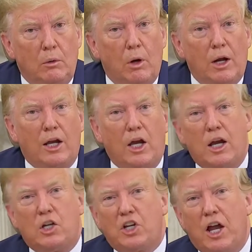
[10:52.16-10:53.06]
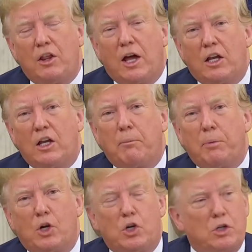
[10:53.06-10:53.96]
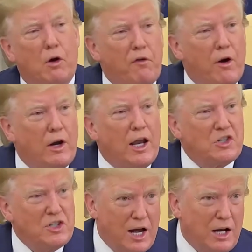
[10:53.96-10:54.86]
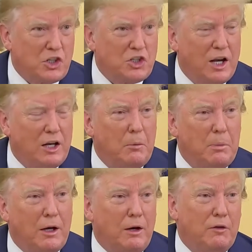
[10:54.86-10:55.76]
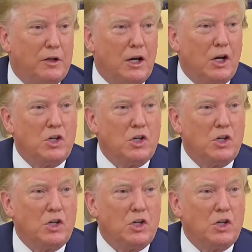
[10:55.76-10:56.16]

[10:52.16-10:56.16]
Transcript: well, I can't say that yet because so far he has not extended me an invitation.